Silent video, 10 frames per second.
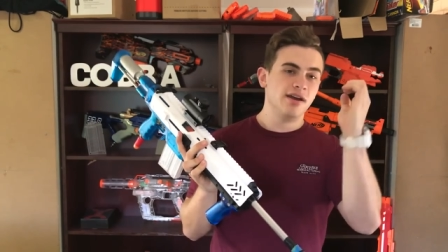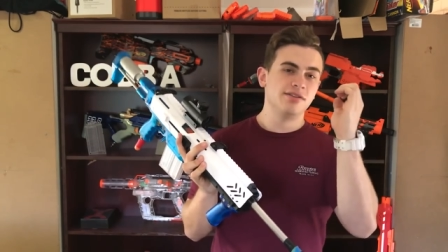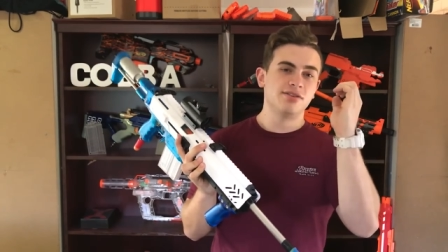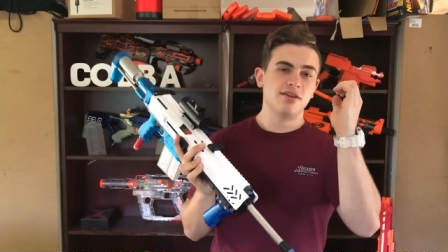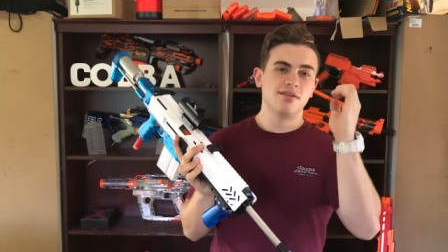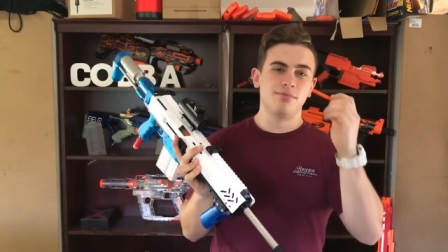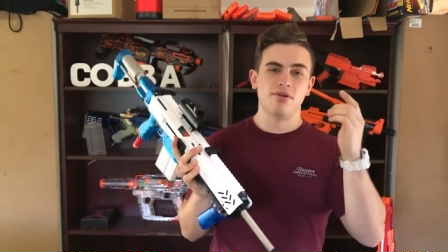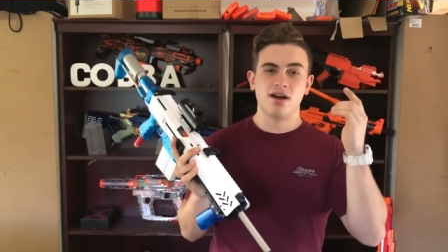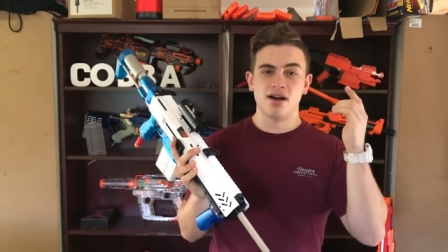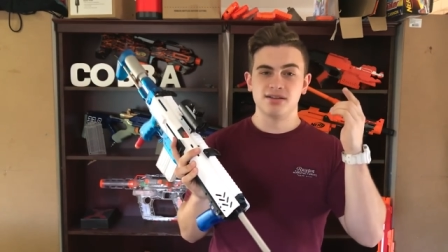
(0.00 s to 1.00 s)
inserted the
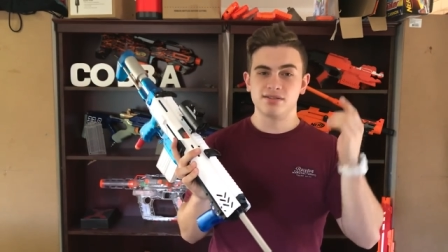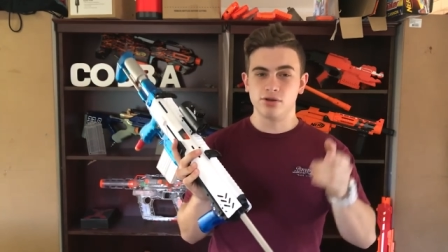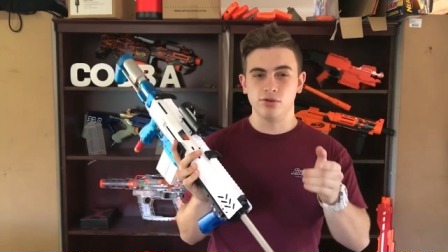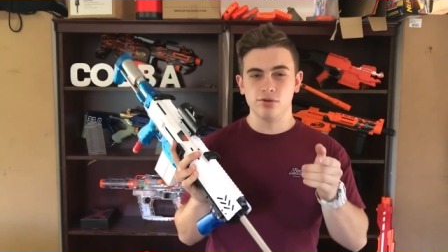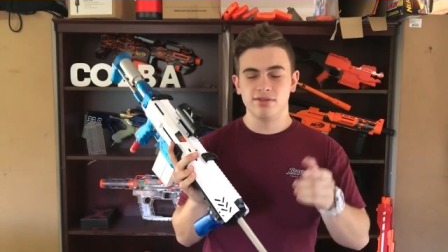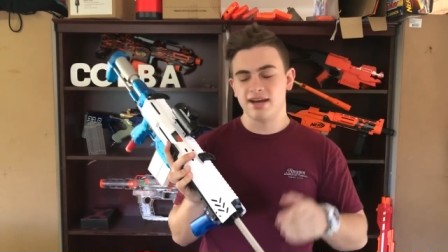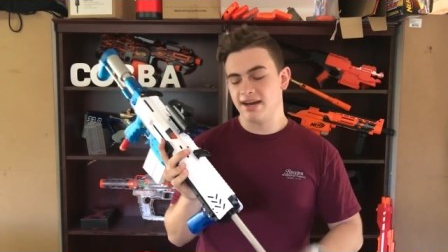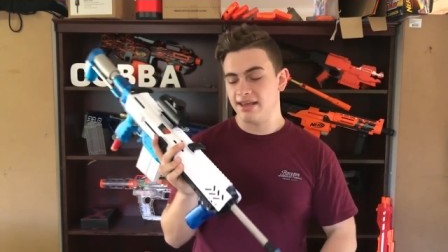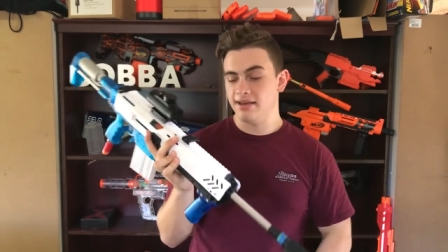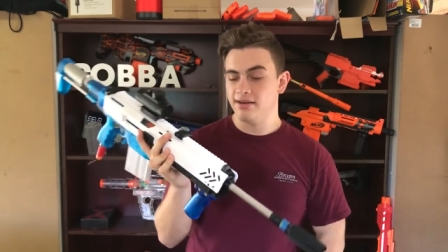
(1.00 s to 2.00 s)
brass, glued
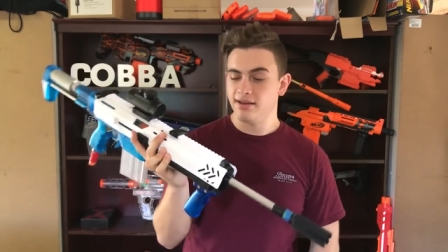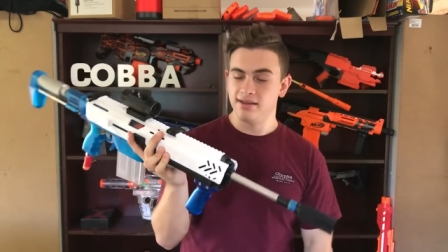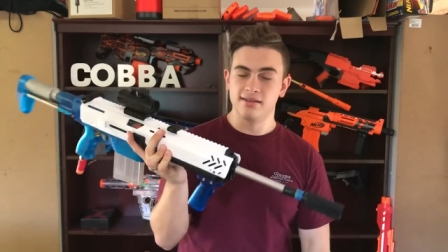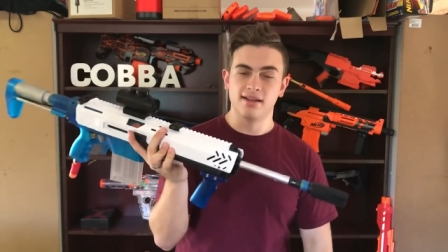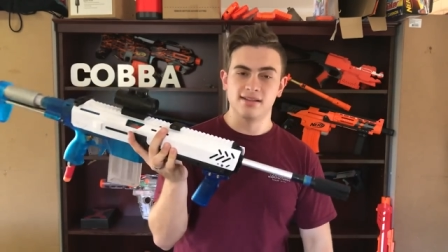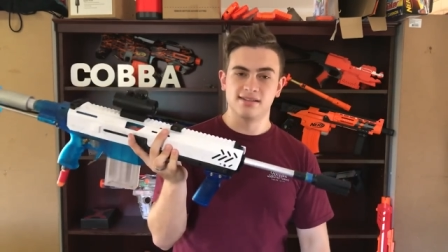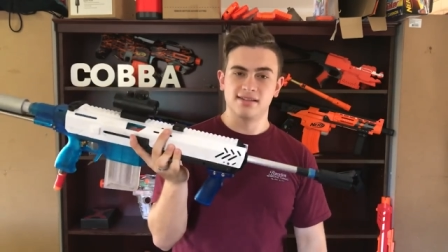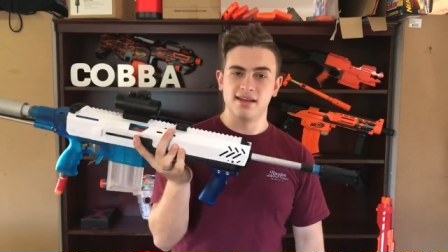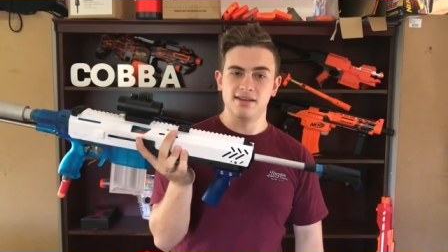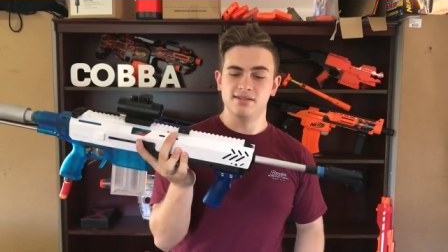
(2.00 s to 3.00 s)
that in, and then that
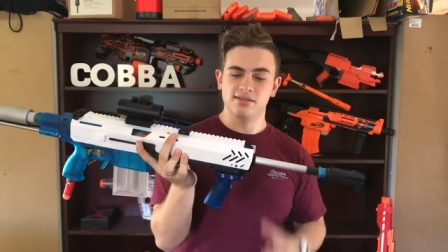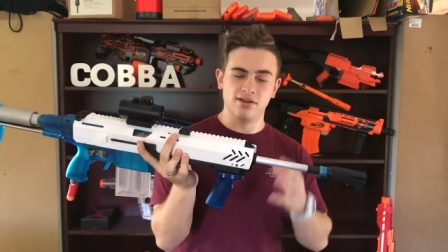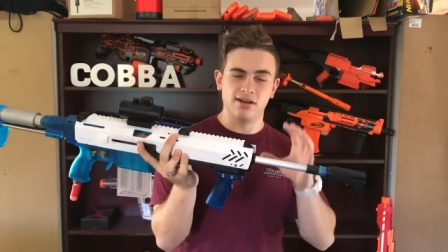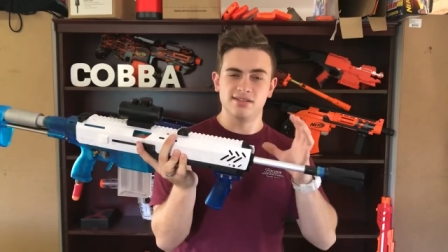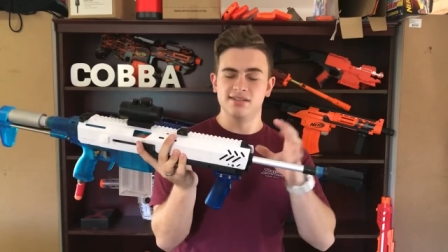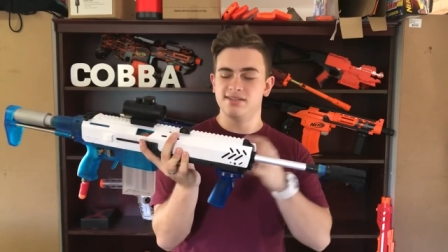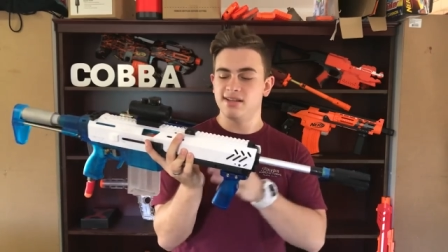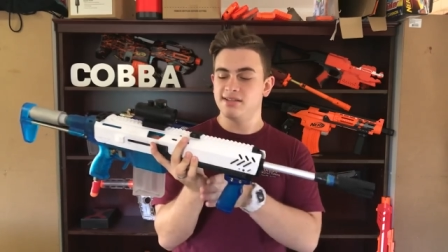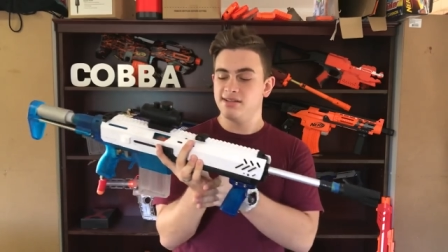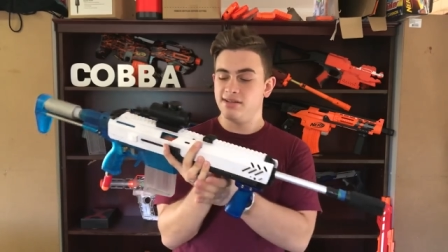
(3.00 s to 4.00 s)
stays nice and
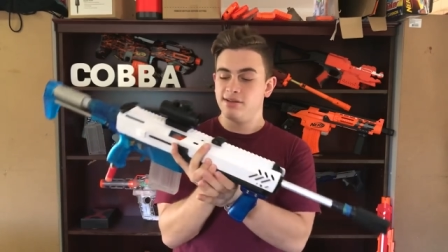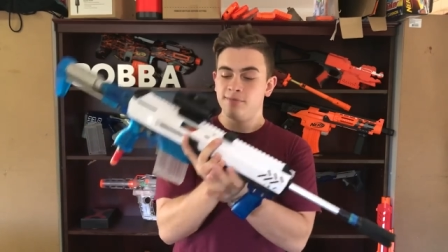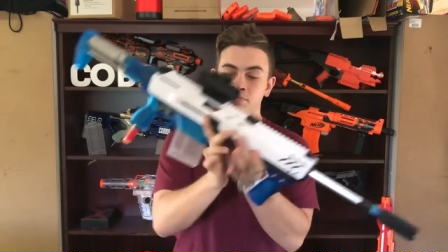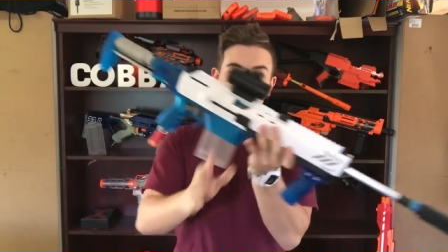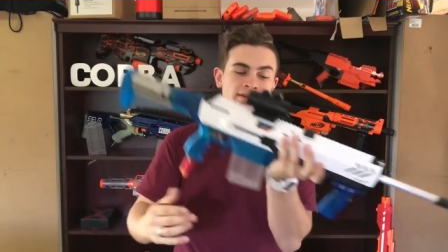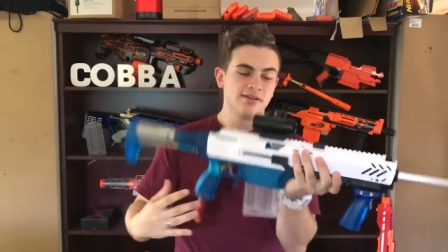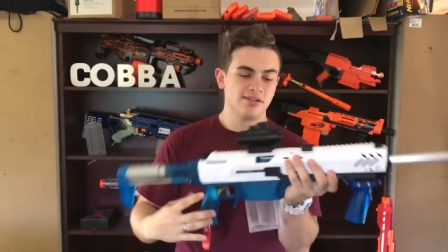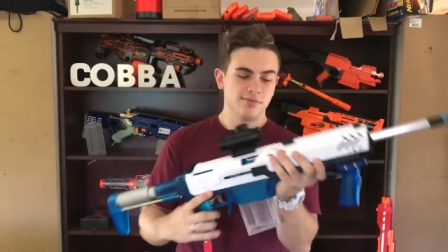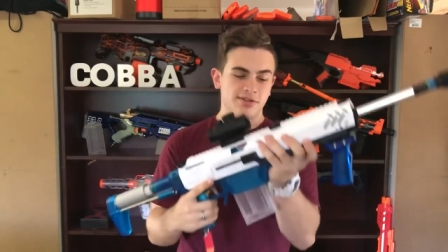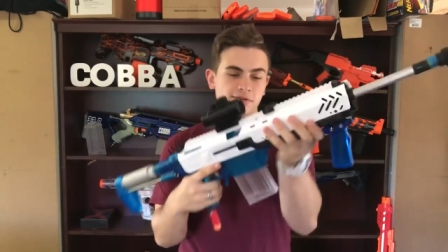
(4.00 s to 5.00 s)
centered.
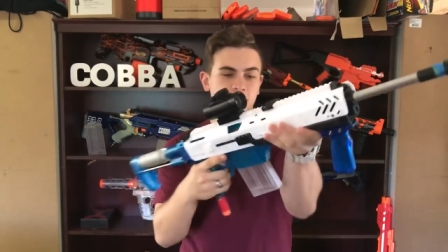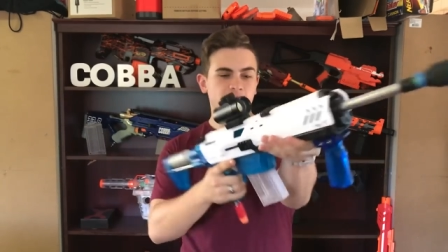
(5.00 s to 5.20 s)
So I'm still